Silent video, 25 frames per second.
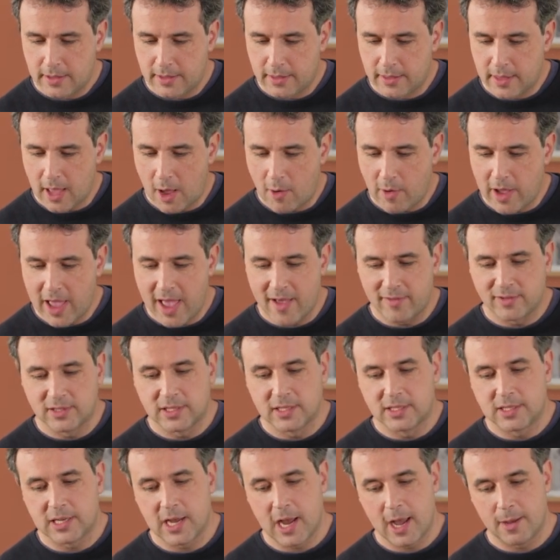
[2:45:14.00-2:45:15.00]
now I have
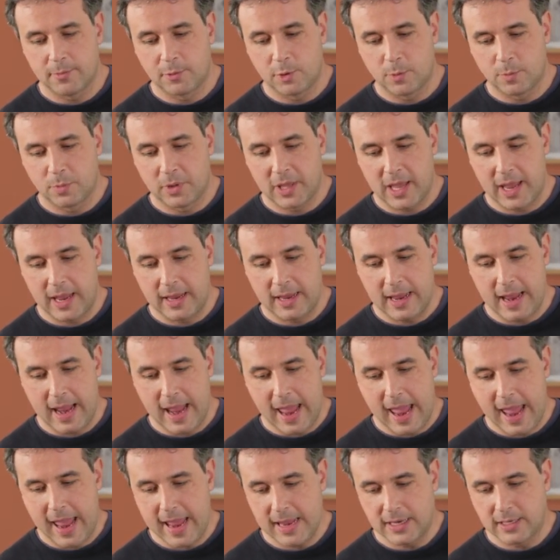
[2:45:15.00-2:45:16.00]
the time to play
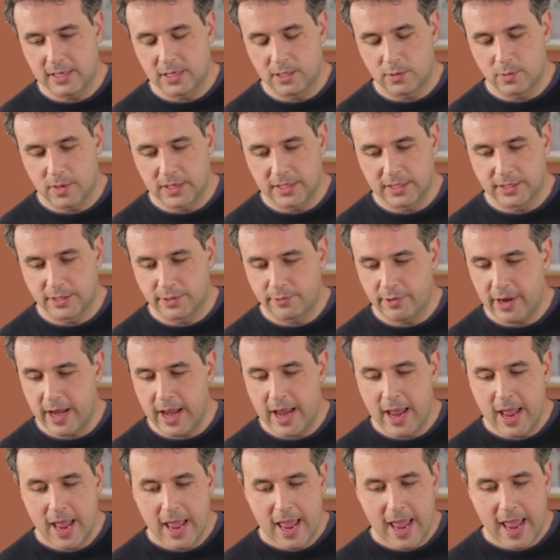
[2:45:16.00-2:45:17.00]

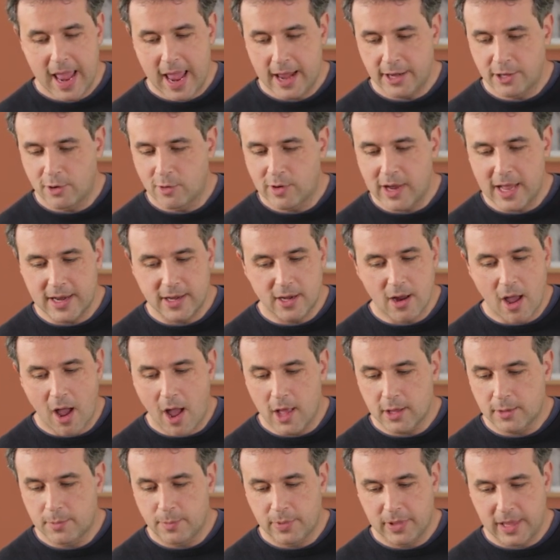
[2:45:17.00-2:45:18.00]
18-23, and you
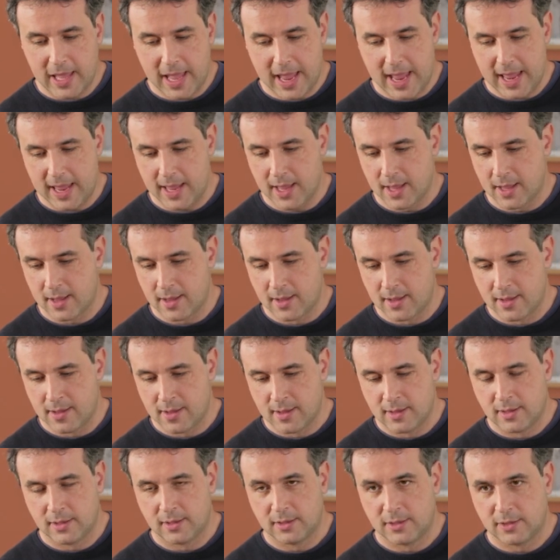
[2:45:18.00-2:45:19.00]
cannot play
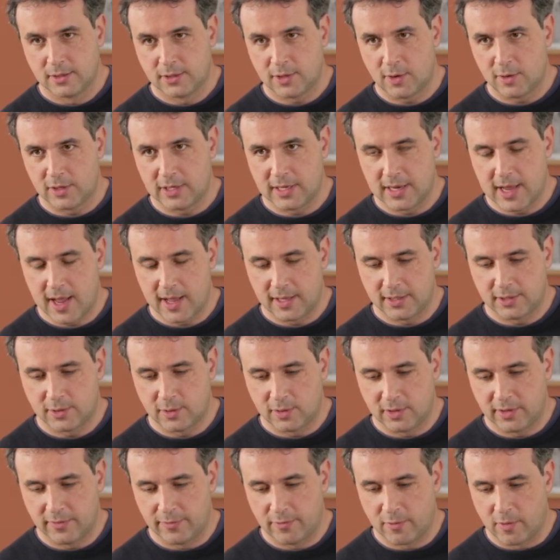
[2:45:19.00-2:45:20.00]

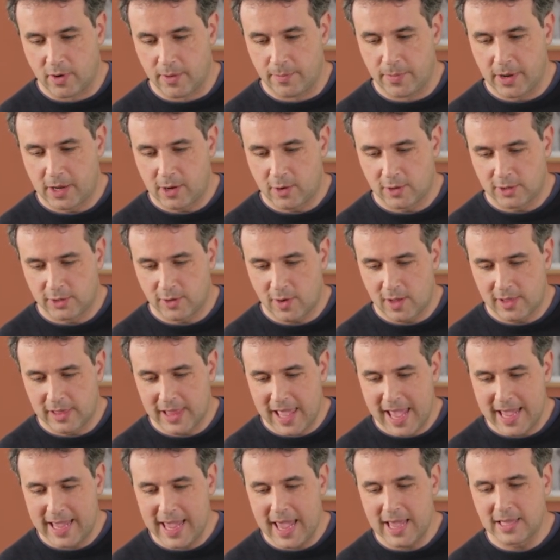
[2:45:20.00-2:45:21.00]
39-34 because you are
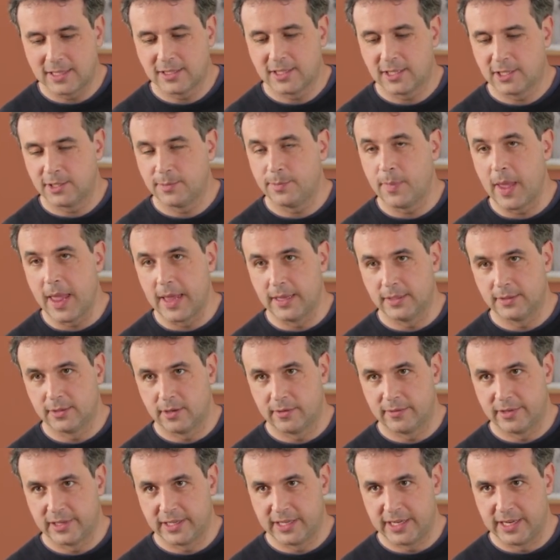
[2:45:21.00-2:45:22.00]
lacking the space
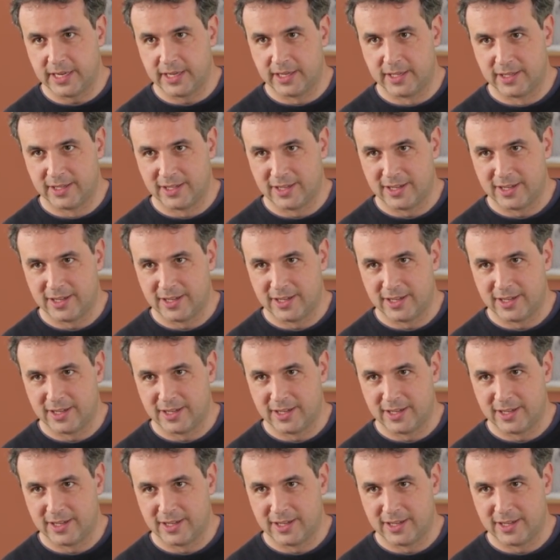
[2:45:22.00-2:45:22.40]
over here.